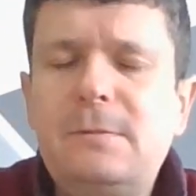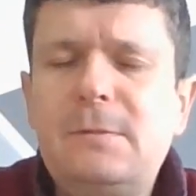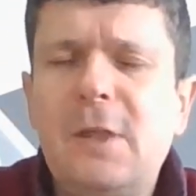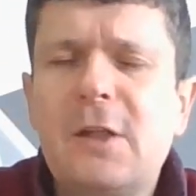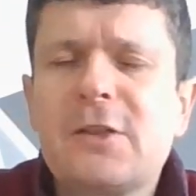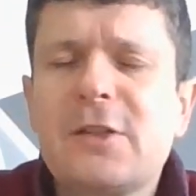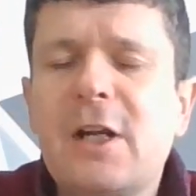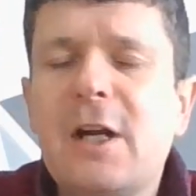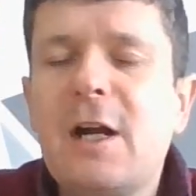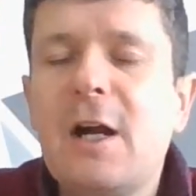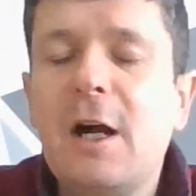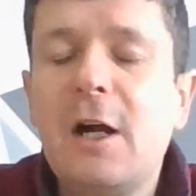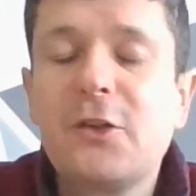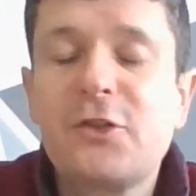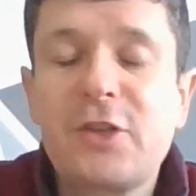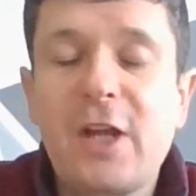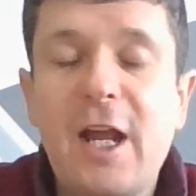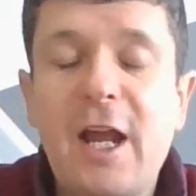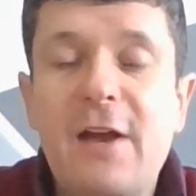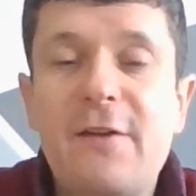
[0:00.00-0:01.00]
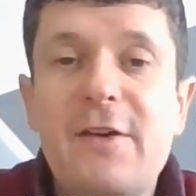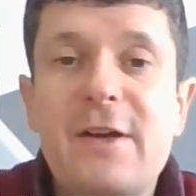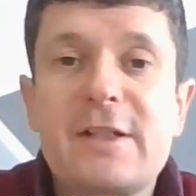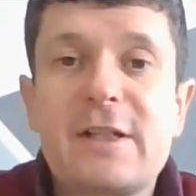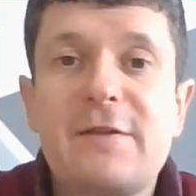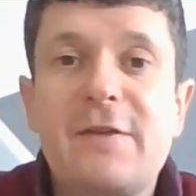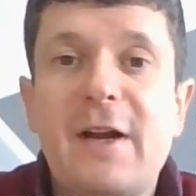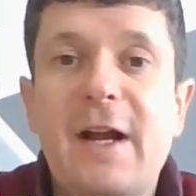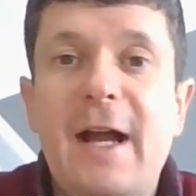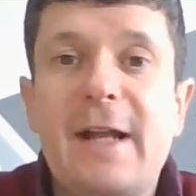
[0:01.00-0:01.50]
So large areas
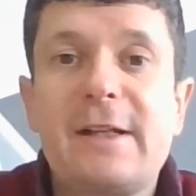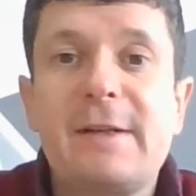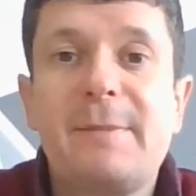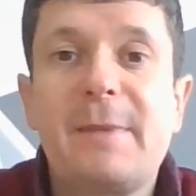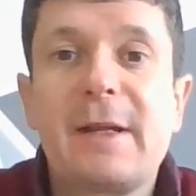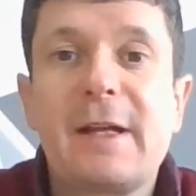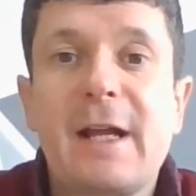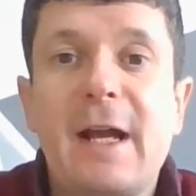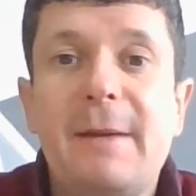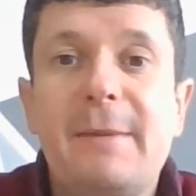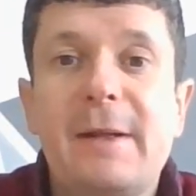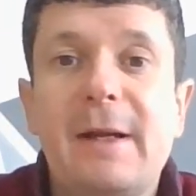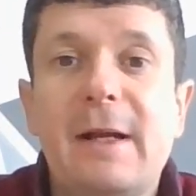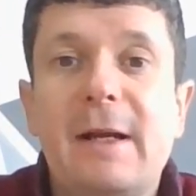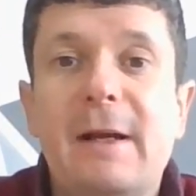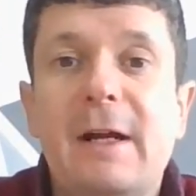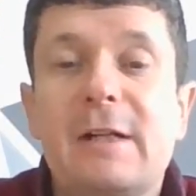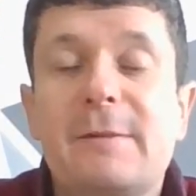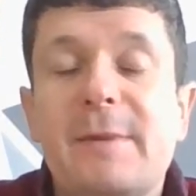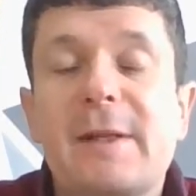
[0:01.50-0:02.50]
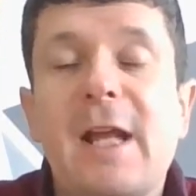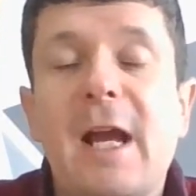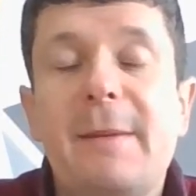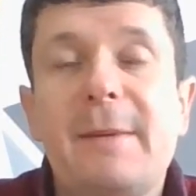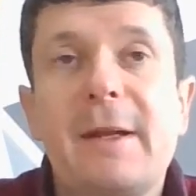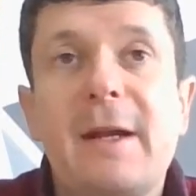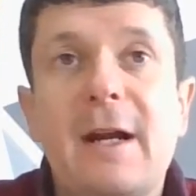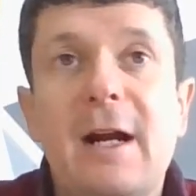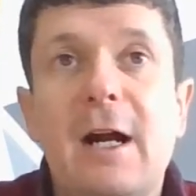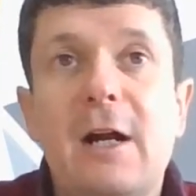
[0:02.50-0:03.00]
of land had become
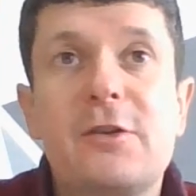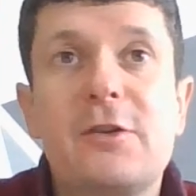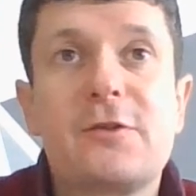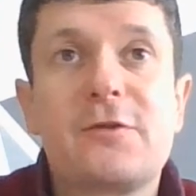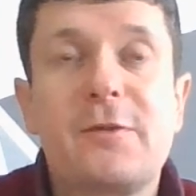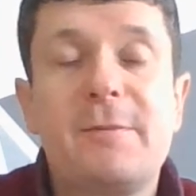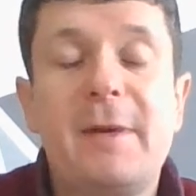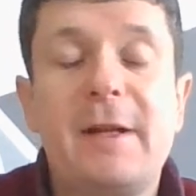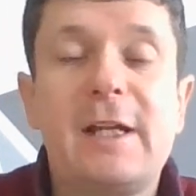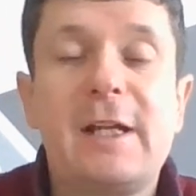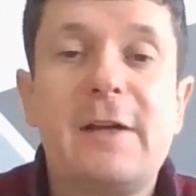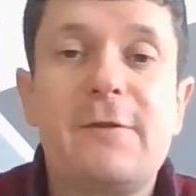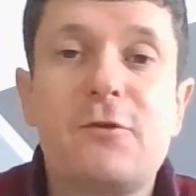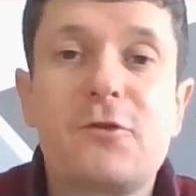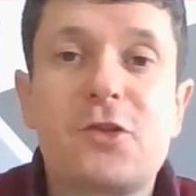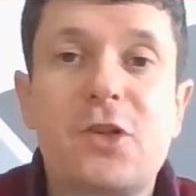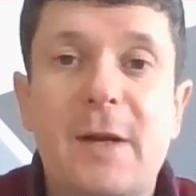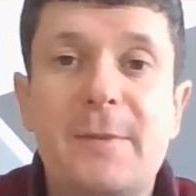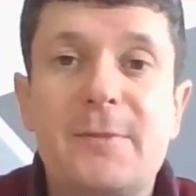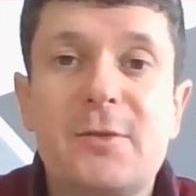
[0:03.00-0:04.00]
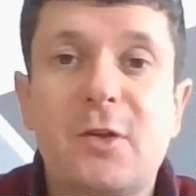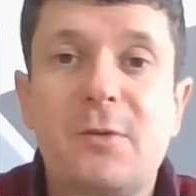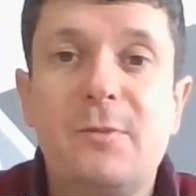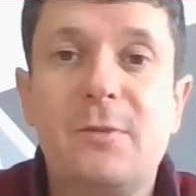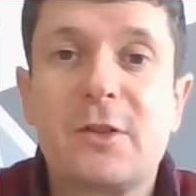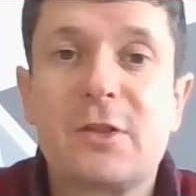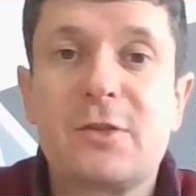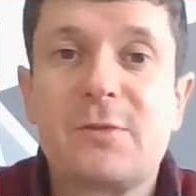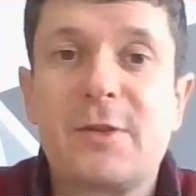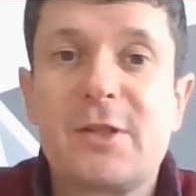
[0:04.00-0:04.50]
enclosed from medieval times
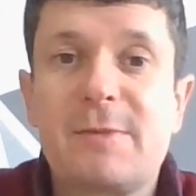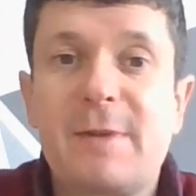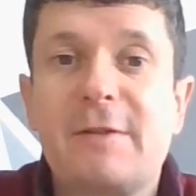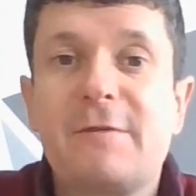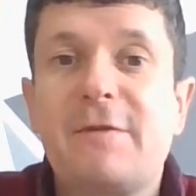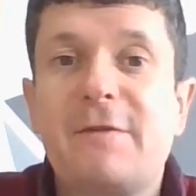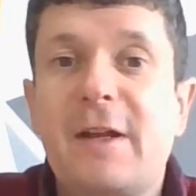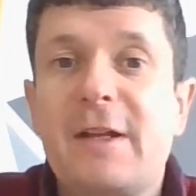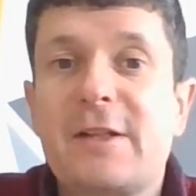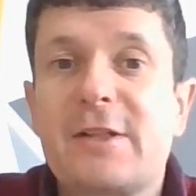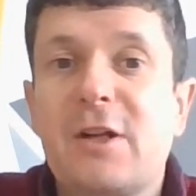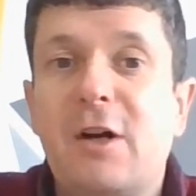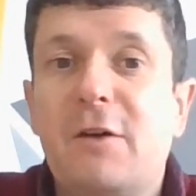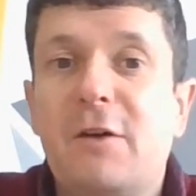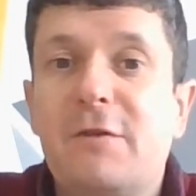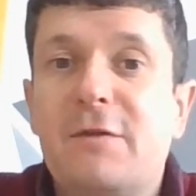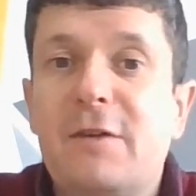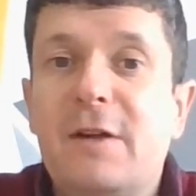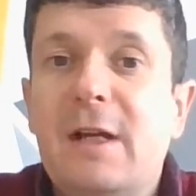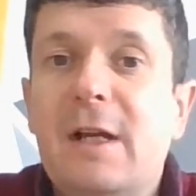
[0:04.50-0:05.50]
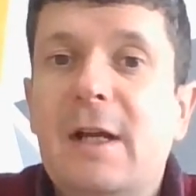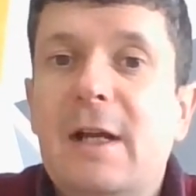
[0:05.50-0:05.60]
onwards, which meant fenced off.